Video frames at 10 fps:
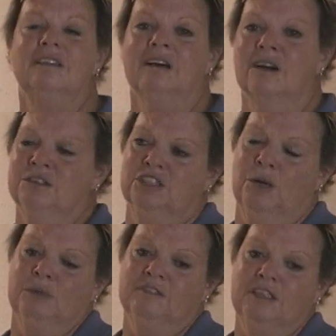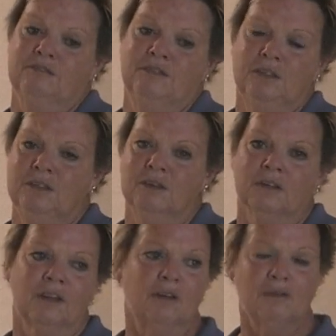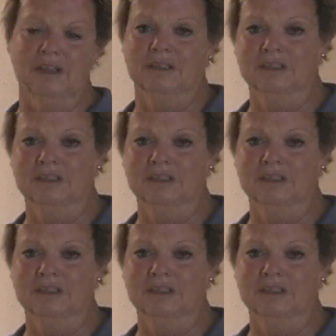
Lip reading: I was shoplifting food or clothing.